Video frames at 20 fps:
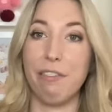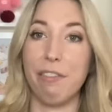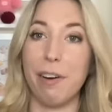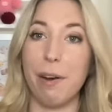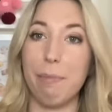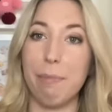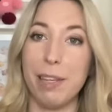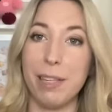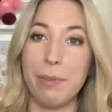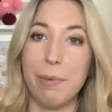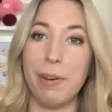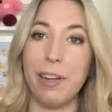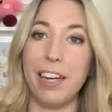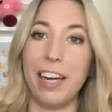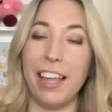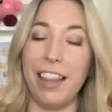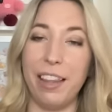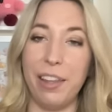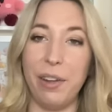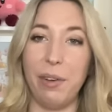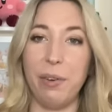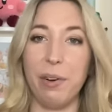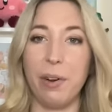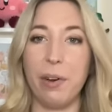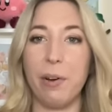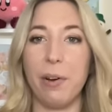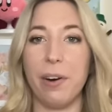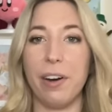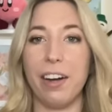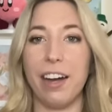from this one and the
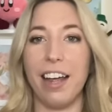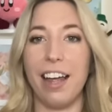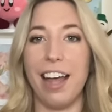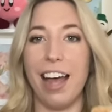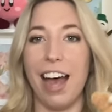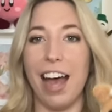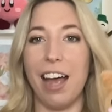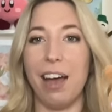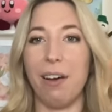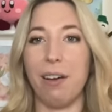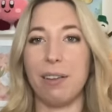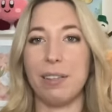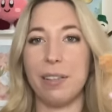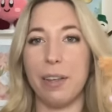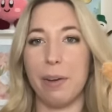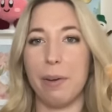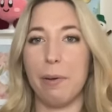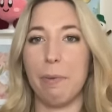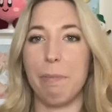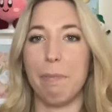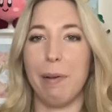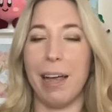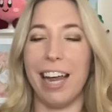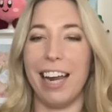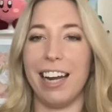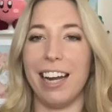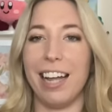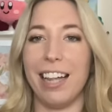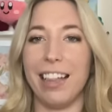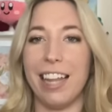unicorn, I also
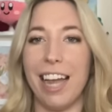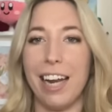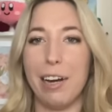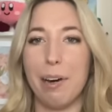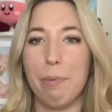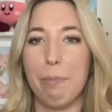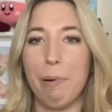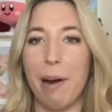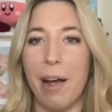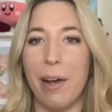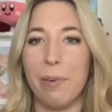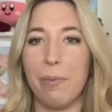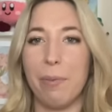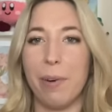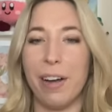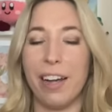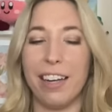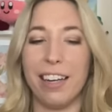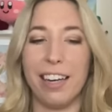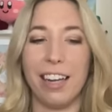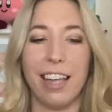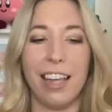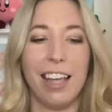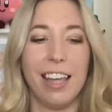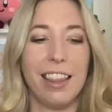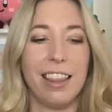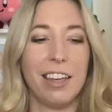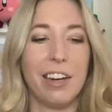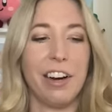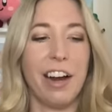made a lighter brown one
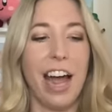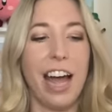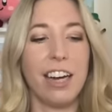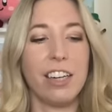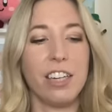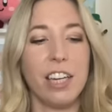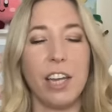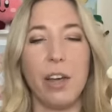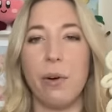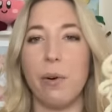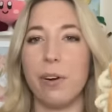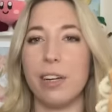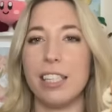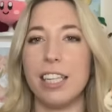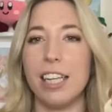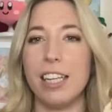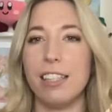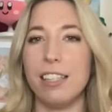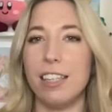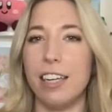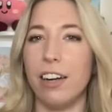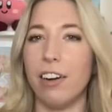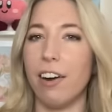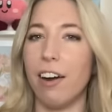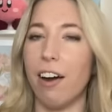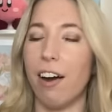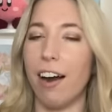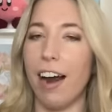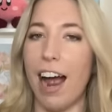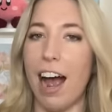there are actually horses near
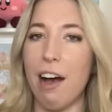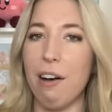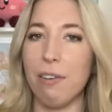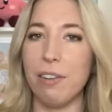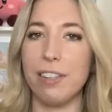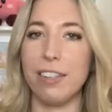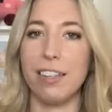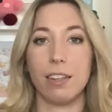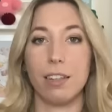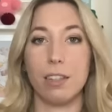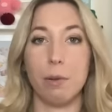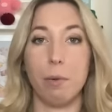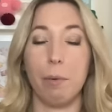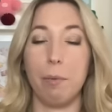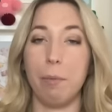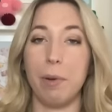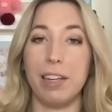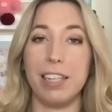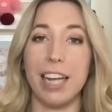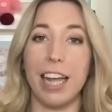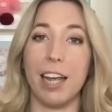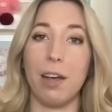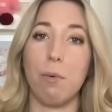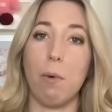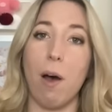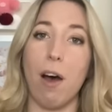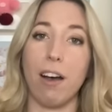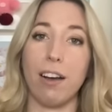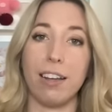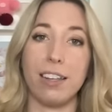our house, so when we take
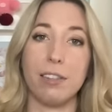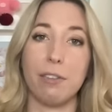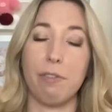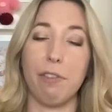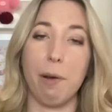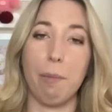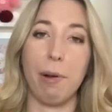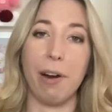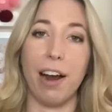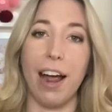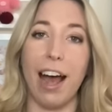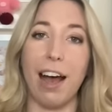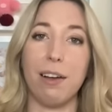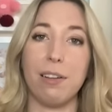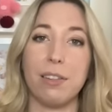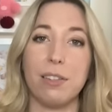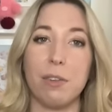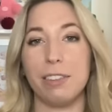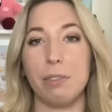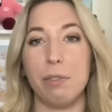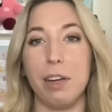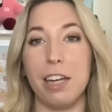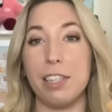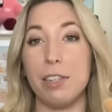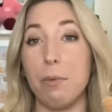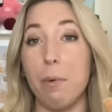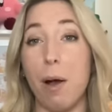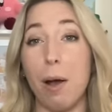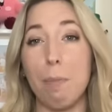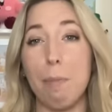walks from our house, we used
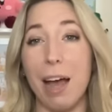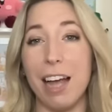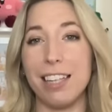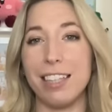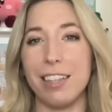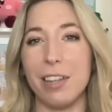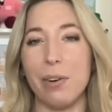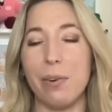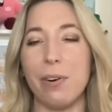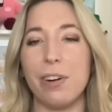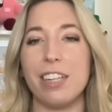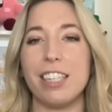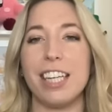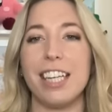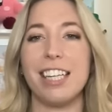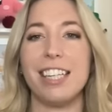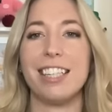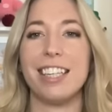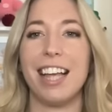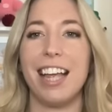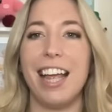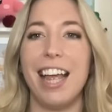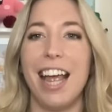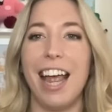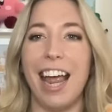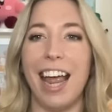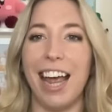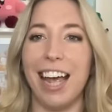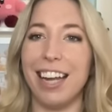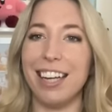to walk past the horses,
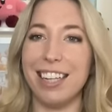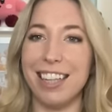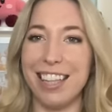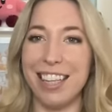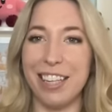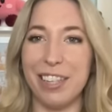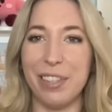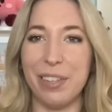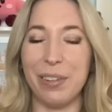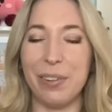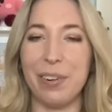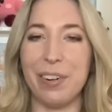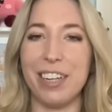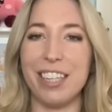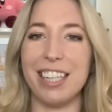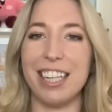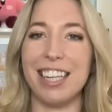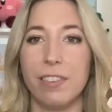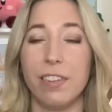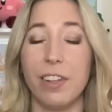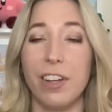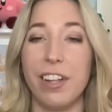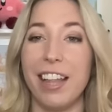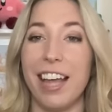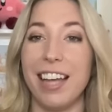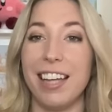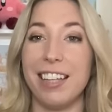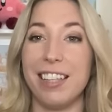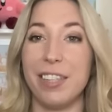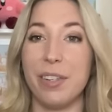and these two horses look
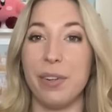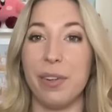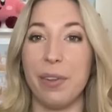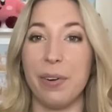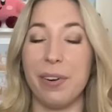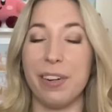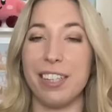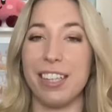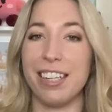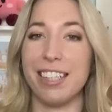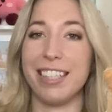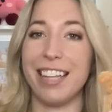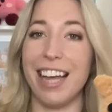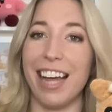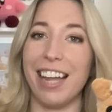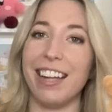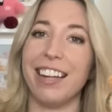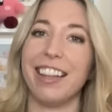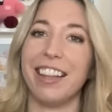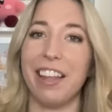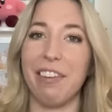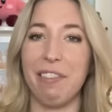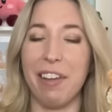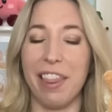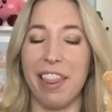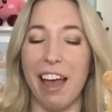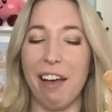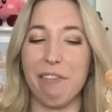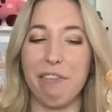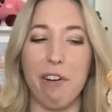like two of the horses that live at
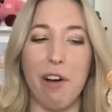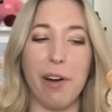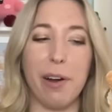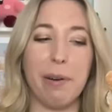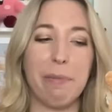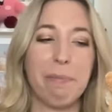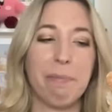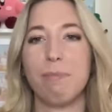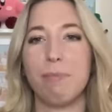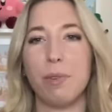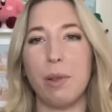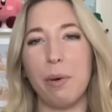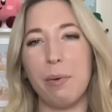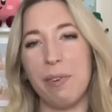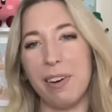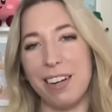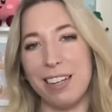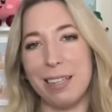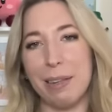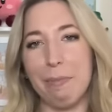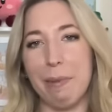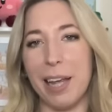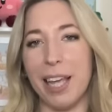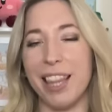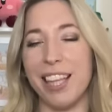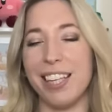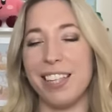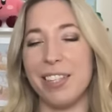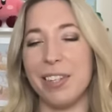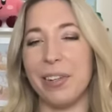that farm, so I wanted to make
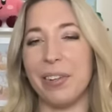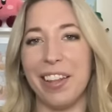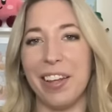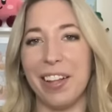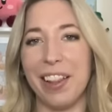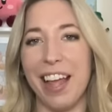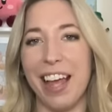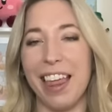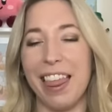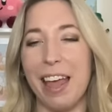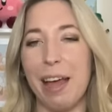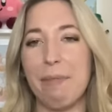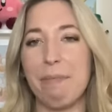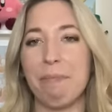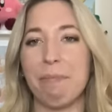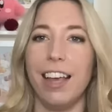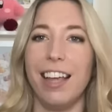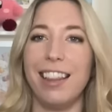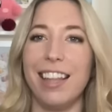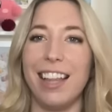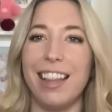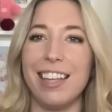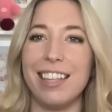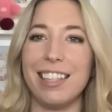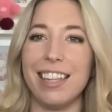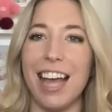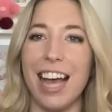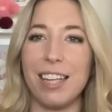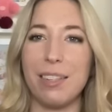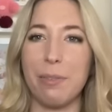these two look like them. And then
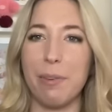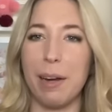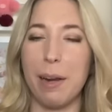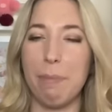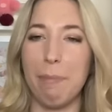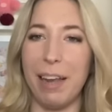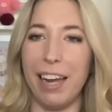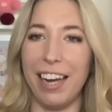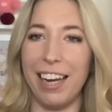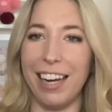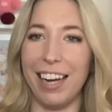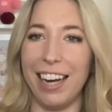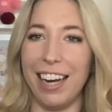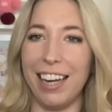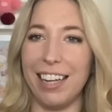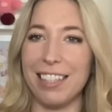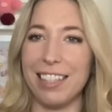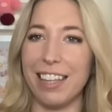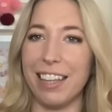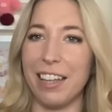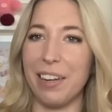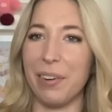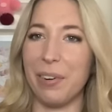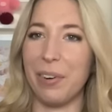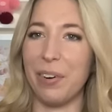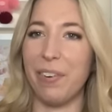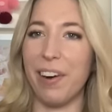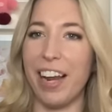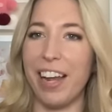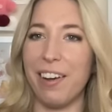this last one I made is a little
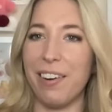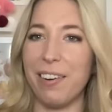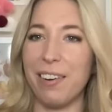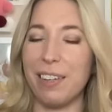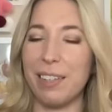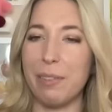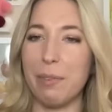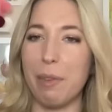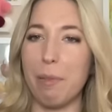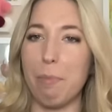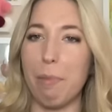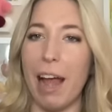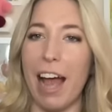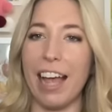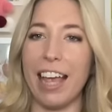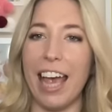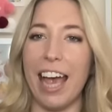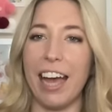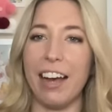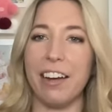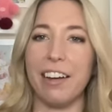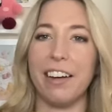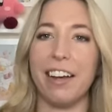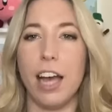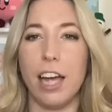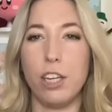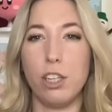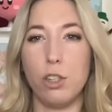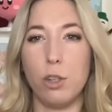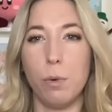gray horse with black hair.
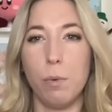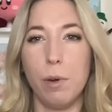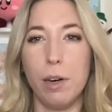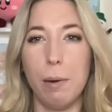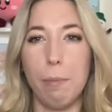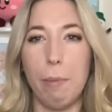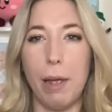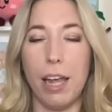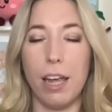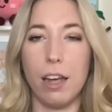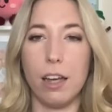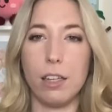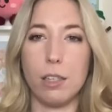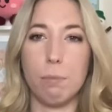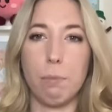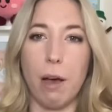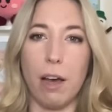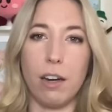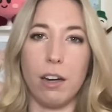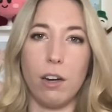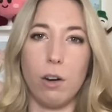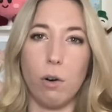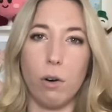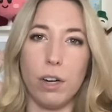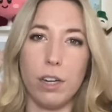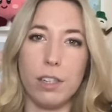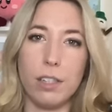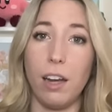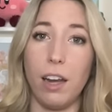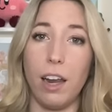I do want to make a spotted
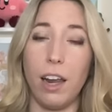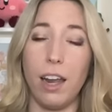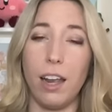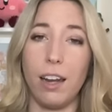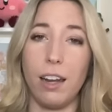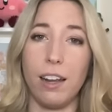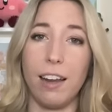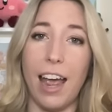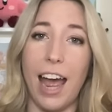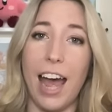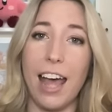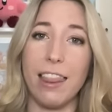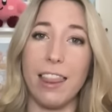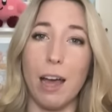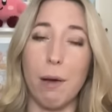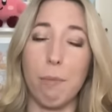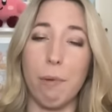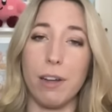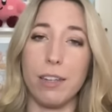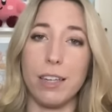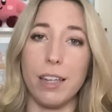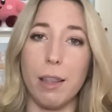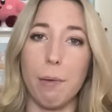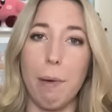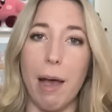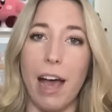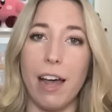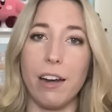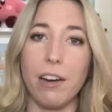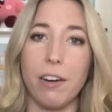horse and add that mod to the
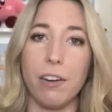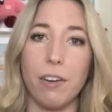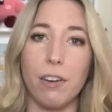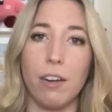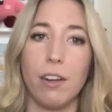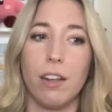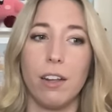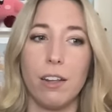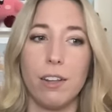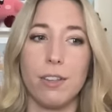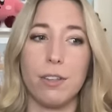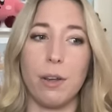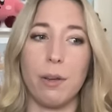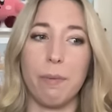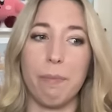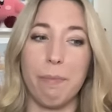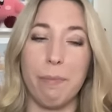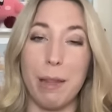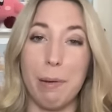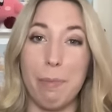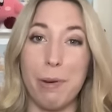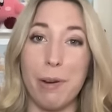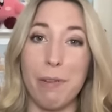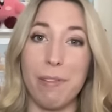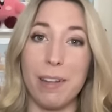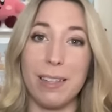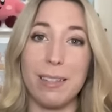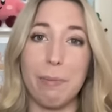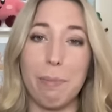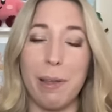pattern, so let me know if
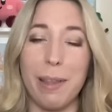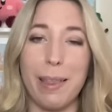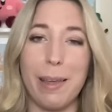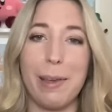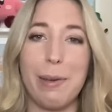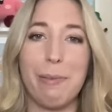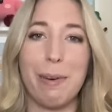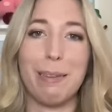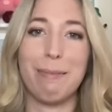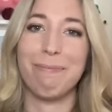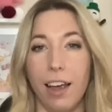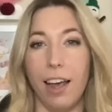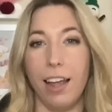that's something that you want.